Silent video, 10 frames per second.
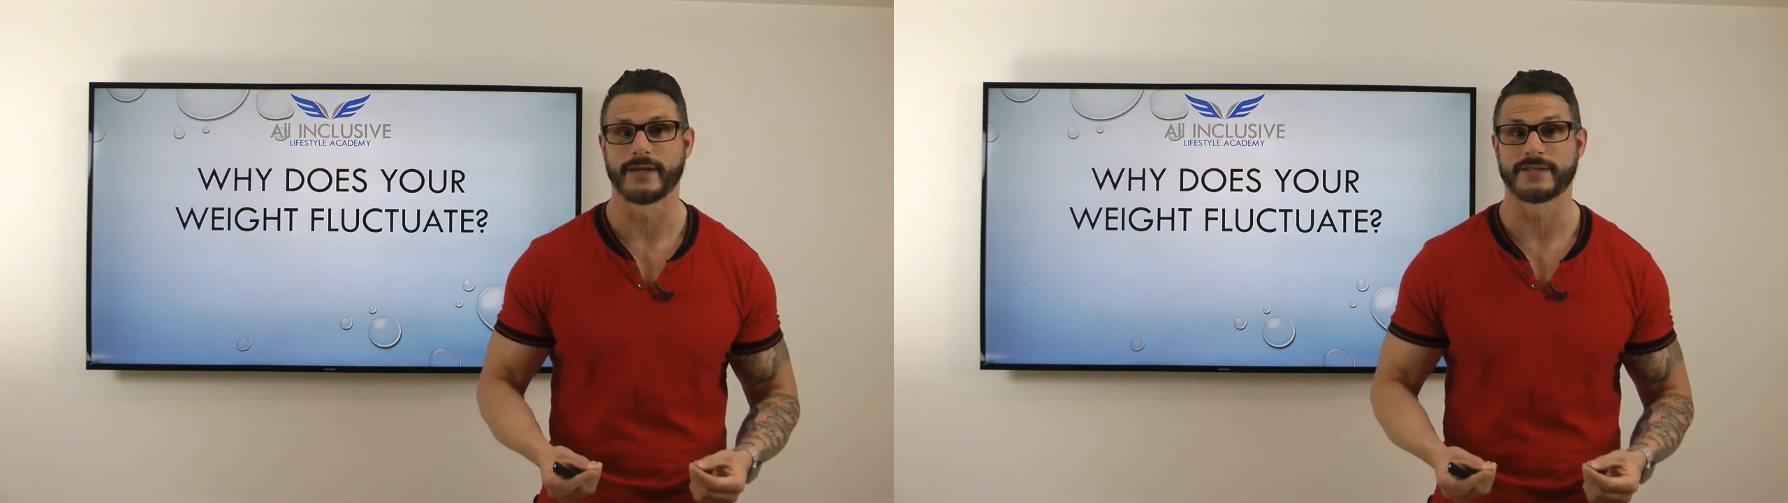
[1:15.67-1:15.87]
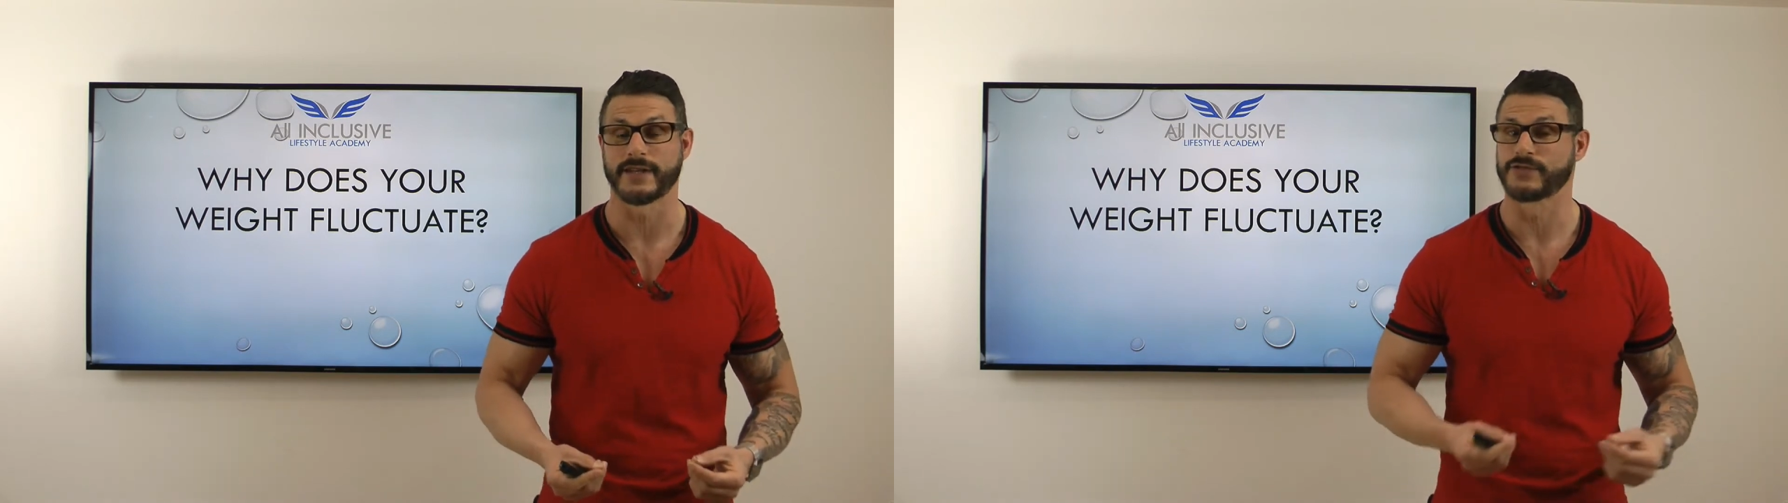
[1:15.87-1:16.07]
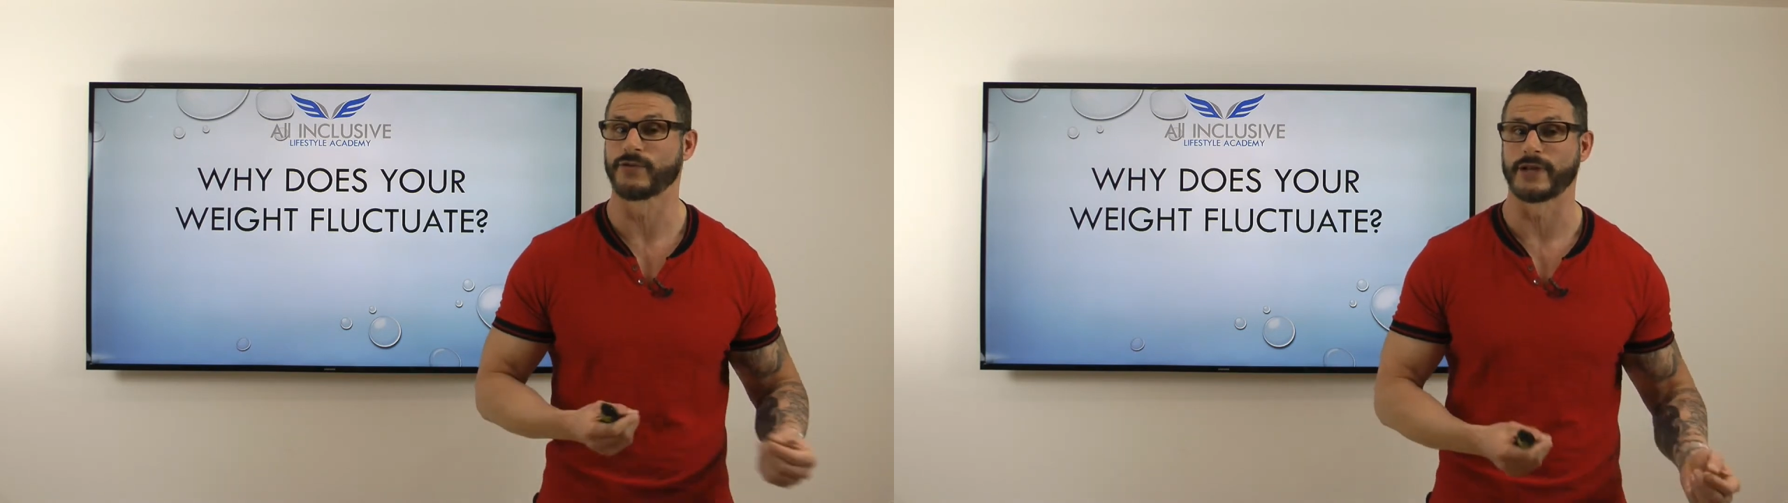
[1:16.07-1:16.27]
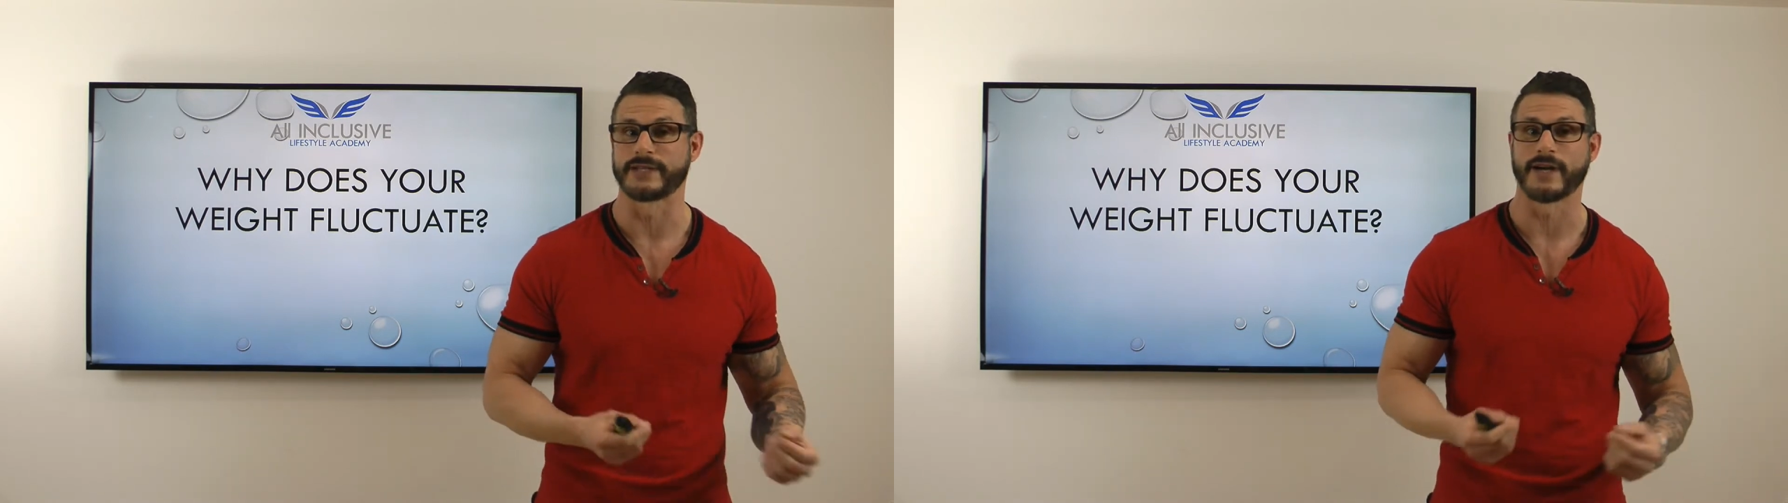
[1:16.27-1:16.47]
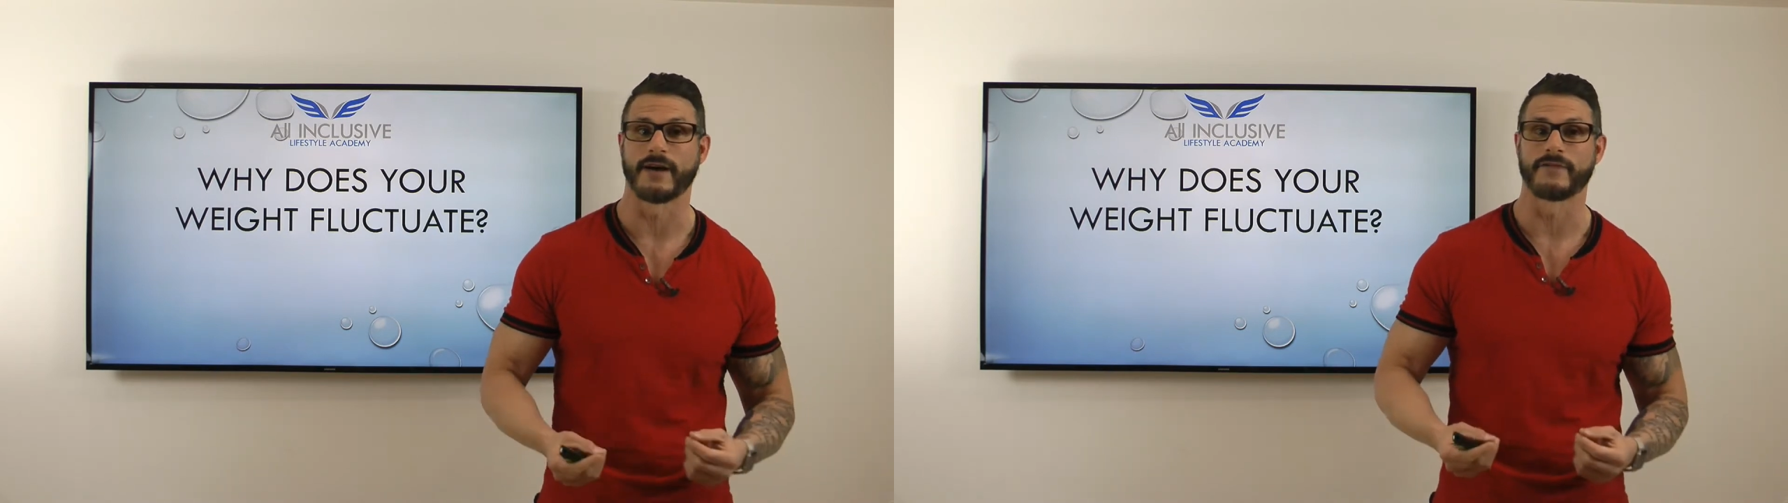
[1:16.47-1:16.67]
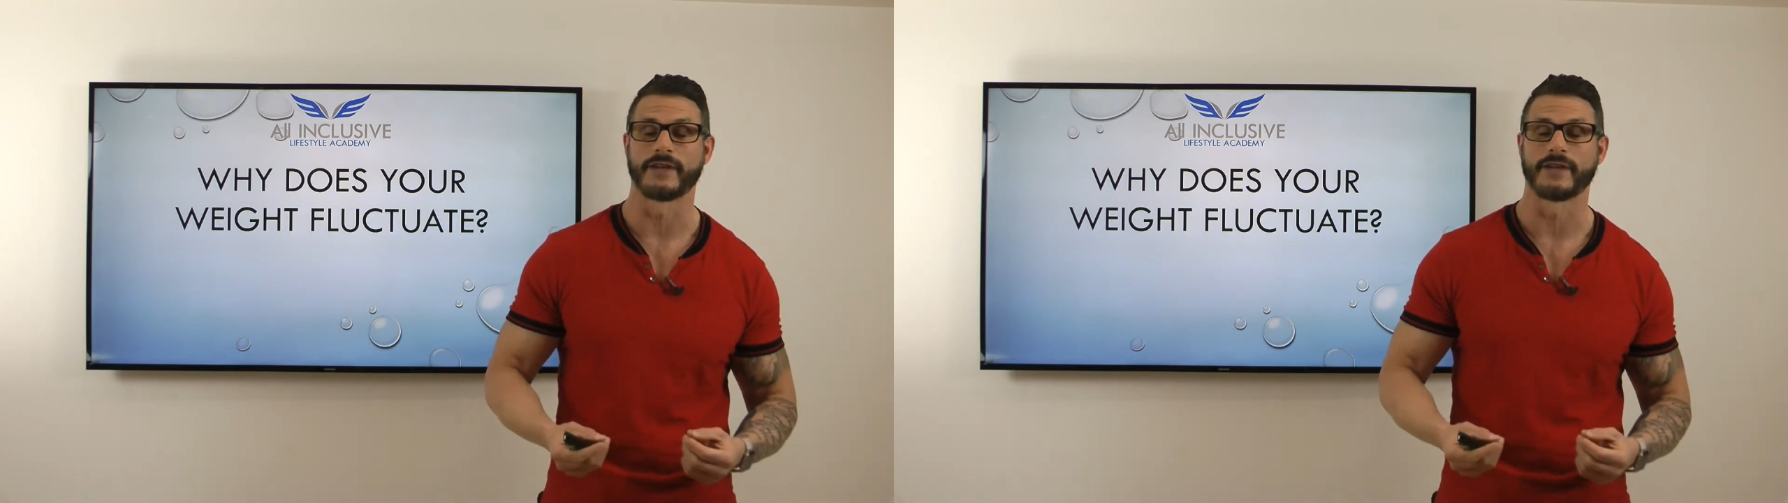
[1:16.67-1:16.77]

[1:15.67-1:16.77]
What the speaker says: is really tough.